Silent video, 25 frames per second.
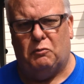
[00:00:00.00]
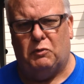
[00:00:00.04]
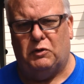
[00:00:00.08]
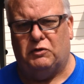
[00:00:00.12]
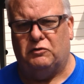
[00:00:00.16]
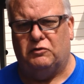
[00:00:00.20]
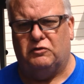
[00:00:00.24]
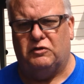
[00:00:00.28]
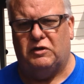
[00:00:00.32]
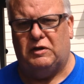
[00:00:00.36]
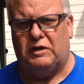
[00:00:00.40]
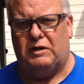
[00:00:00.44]

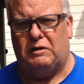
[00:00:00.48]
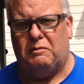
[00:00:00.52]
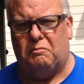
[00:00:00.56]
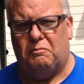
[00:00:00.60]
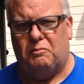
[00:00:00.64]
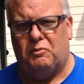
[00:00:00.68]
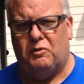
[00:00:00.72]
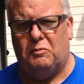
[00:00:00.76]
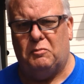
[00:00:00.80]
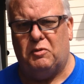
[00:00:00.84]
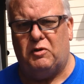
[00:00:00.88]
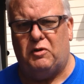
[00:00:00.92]
Western Sydney
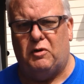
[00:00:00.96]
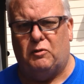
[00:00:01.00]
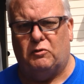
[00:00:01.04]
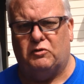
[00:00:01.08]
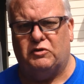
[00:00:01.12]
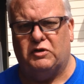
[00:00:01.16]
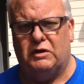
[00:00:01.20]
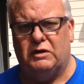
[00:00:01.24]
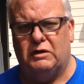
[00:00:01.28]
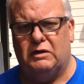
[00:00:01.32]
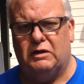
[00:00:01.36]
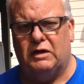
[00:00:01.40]

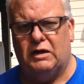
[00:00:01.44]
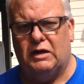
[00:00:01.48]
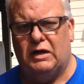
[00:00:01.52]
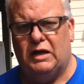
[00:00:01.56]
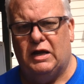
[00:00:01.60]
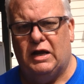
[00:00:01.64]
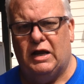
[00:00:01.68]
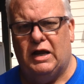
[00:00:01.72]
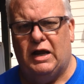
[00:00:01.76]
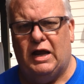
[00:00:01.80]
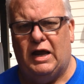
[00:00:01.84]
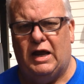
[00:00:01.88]
Permaculture
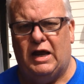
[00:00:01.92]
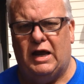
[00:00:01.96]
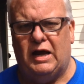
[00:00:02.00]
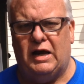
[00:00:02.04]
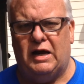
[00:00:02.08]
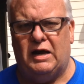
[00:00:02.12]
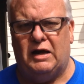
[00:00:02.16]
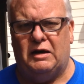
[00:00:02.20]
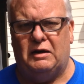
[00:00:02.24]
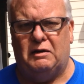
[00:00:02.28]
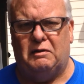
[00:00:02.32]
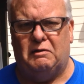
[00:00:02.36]

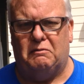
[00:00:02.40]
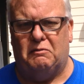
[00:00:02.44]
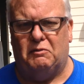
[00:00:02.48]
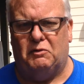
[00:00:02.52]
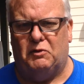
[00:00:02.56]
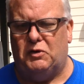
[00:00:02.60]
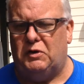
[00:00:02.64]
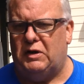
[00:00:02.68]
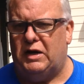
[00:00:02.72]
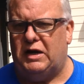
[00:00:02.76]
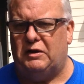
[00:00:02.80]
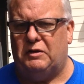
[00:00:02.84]
and
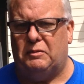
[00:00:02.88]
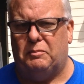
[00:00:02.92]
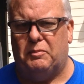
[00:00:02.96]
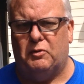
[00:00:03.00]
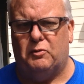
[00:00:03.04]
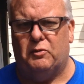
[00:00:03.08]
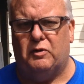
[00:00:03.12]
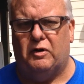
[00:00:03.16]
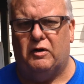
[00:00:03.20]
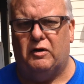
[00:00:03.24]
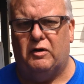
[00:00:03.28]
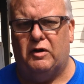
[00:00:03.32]
learned how to
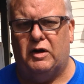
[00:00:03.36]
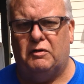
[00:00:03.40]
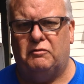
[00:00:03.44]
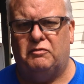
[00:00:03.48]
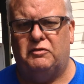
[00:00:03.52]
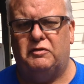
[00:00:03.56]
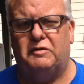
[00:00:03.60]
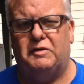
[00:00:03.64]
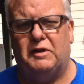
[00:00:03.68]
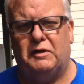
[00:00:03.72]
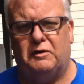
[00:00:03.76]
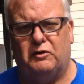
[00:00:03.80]
build hives.